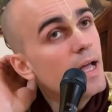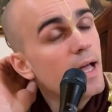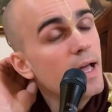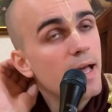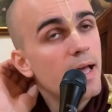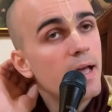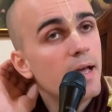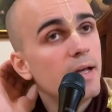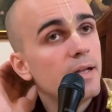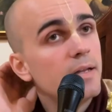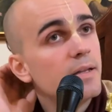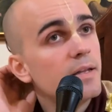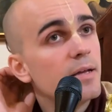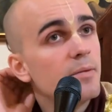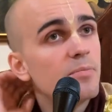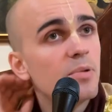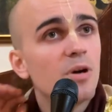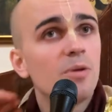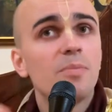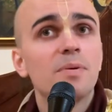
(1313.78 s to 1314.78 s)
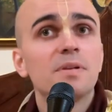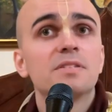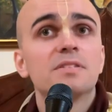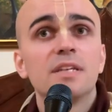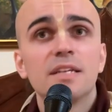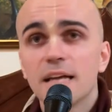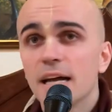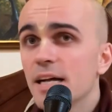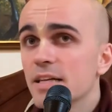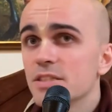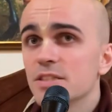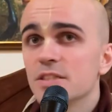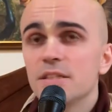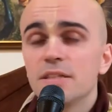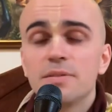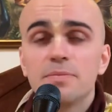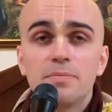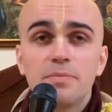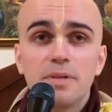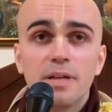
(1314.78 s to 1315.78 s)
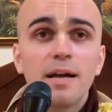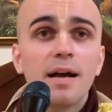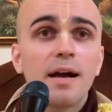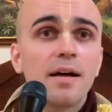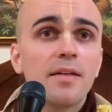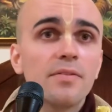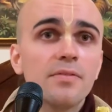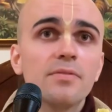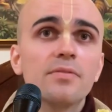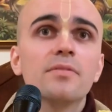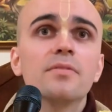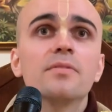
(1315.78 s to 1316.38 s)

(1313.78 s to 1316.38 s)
And then Prabhupada saying, actually, yeah,